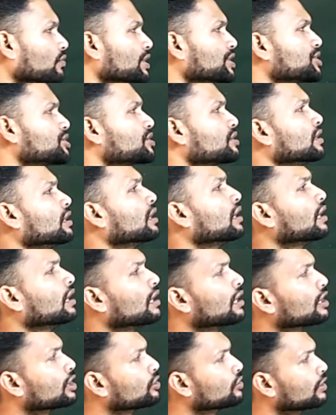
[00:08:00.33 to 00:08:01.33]
which you
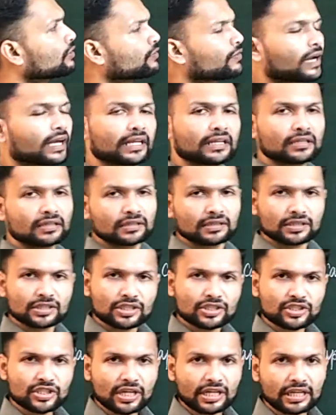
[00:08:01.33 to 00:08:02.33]
will find the
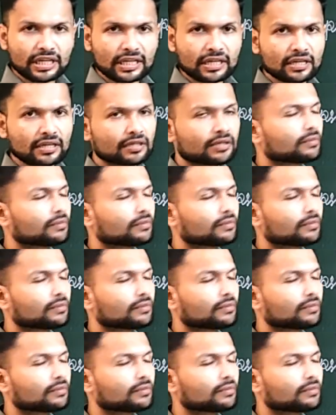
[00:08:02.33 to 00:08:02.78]
genetic